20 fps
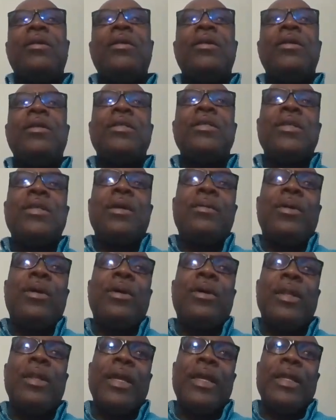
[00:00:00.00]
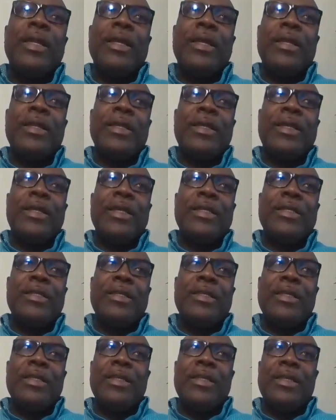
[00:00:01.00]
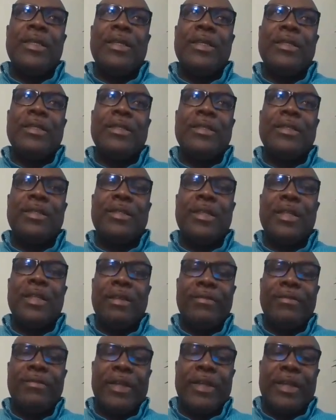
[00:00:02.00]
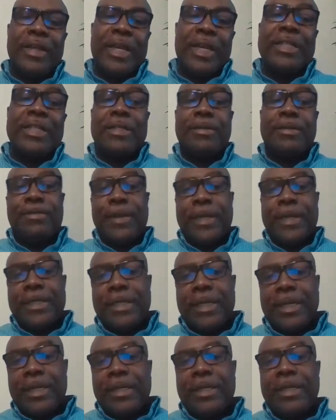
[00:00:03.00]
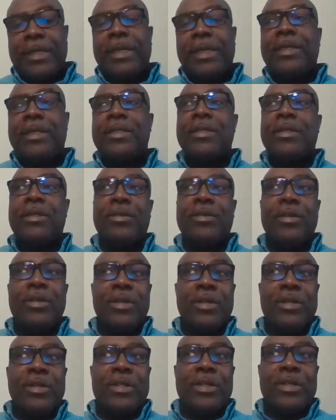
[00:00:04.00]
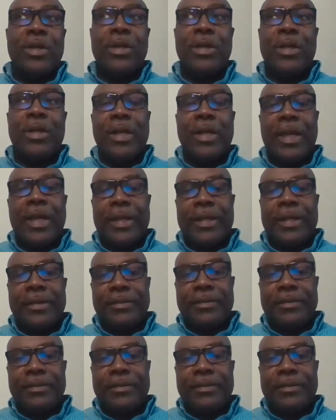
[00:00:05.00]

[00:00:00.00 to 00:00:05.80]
some online education is delivered, especially the asynchronous online.